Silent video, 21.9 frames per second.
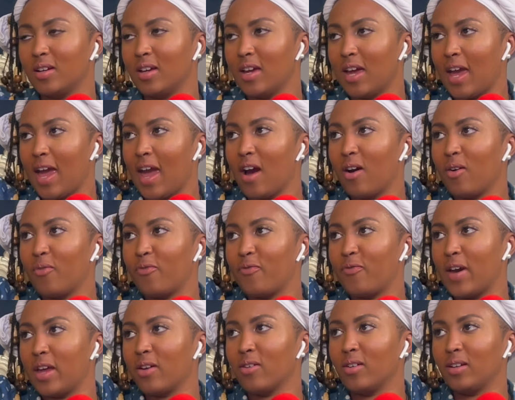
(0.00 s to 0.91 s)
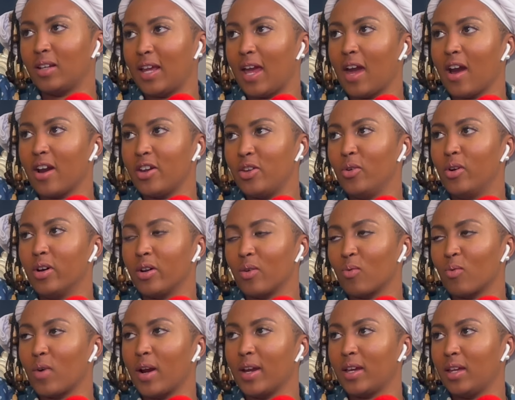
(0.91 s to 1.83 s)
how are you going
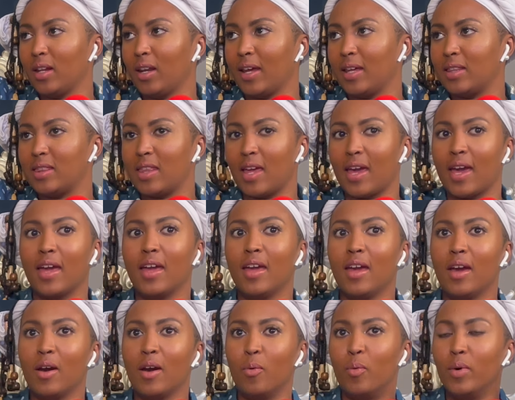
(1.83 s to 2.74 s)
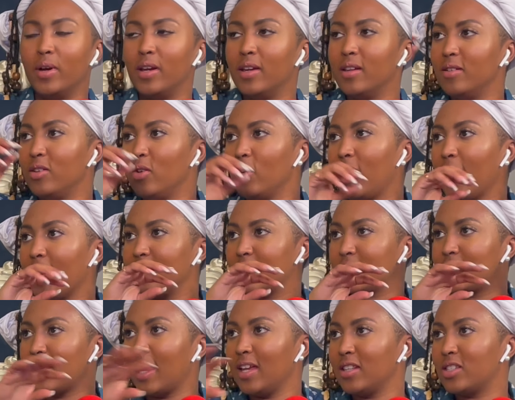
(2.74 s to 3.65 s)
to regulate that when you got
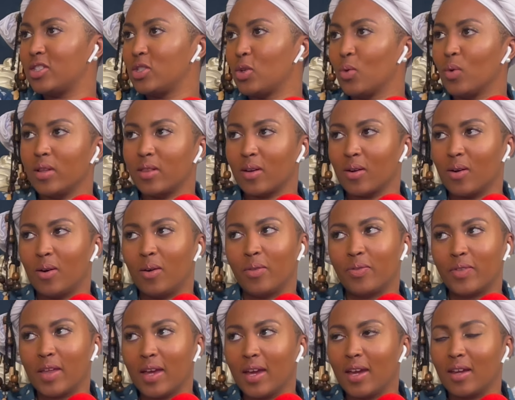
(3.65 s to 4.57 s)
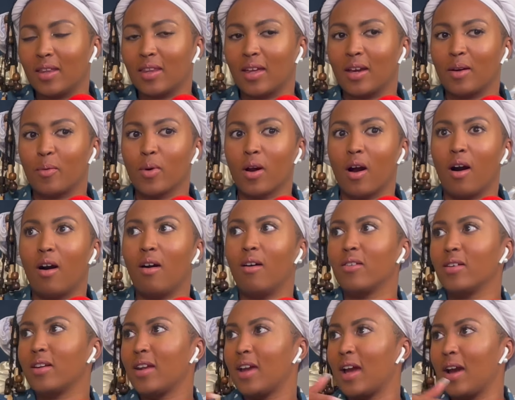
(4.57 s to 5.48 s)
states doing their own thing? Like we're all
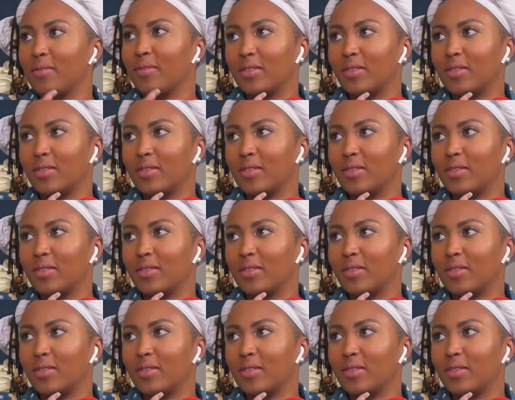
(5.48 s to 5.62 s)
going to have